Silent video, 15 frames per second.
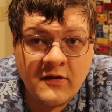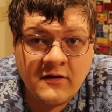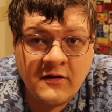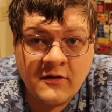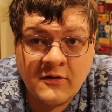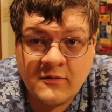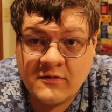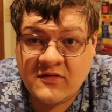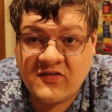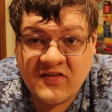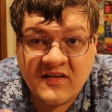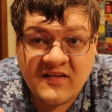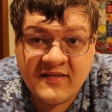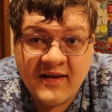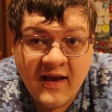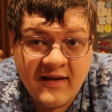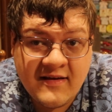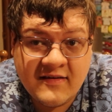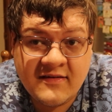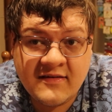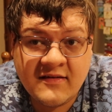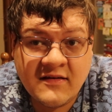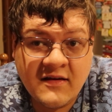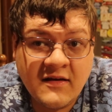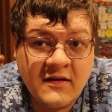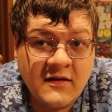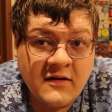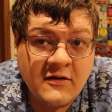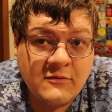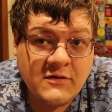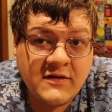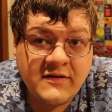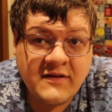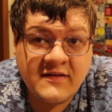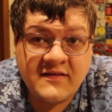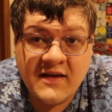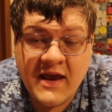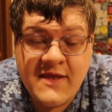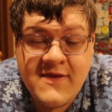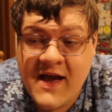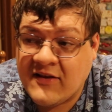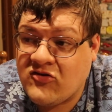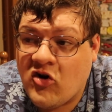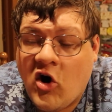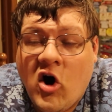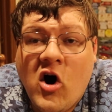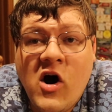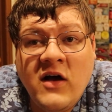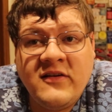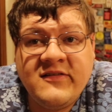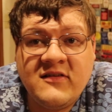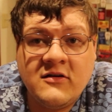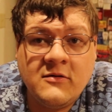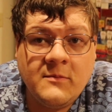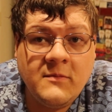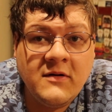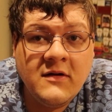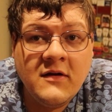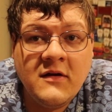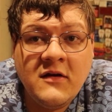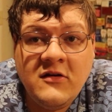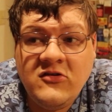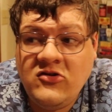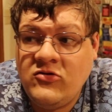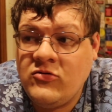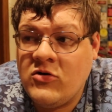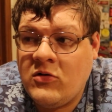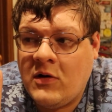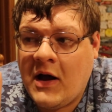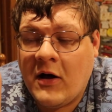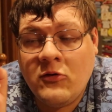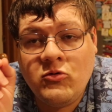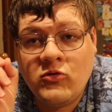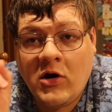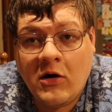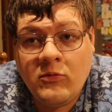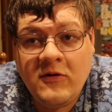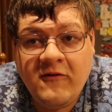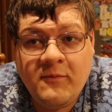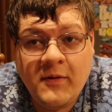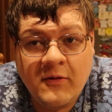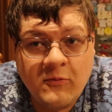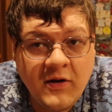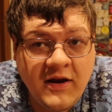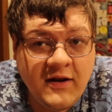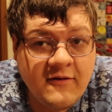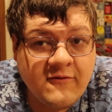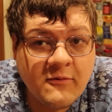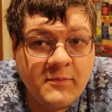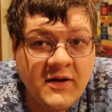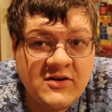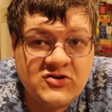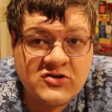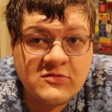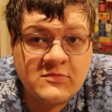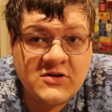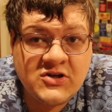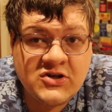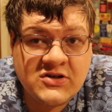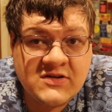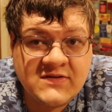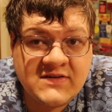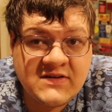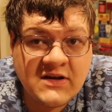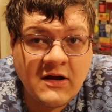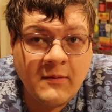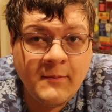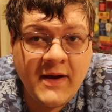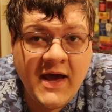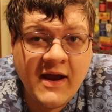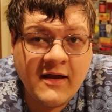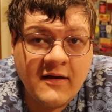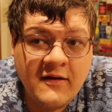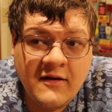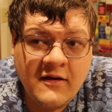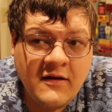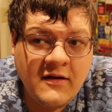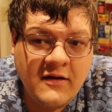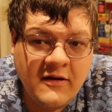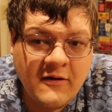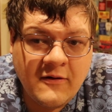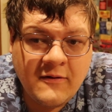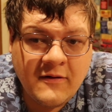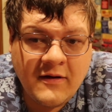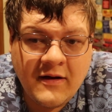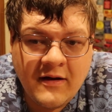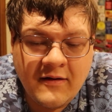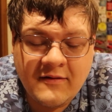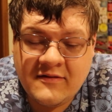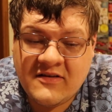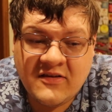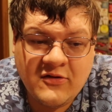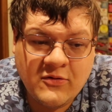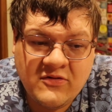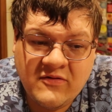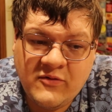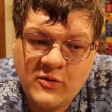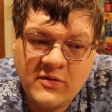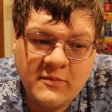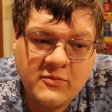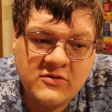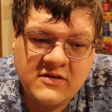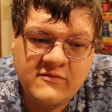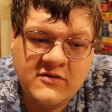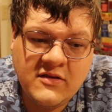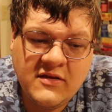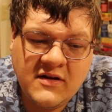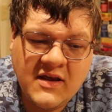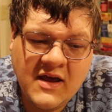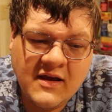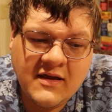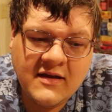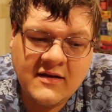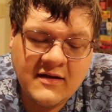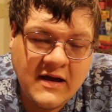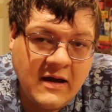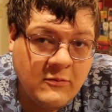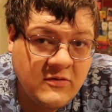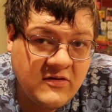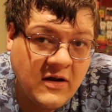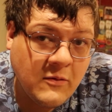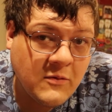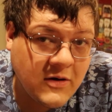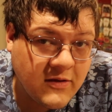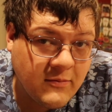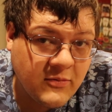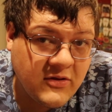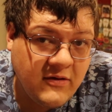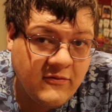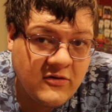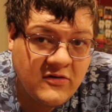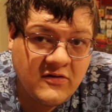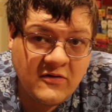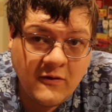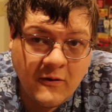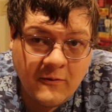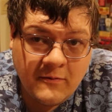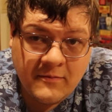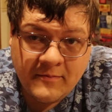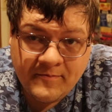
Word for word: you know, success with this, and that's awesome. Do you know how long we've been waiting for pendulum magicians to come back? You know, to those of you that believed in the deck, I was not one of the believers, so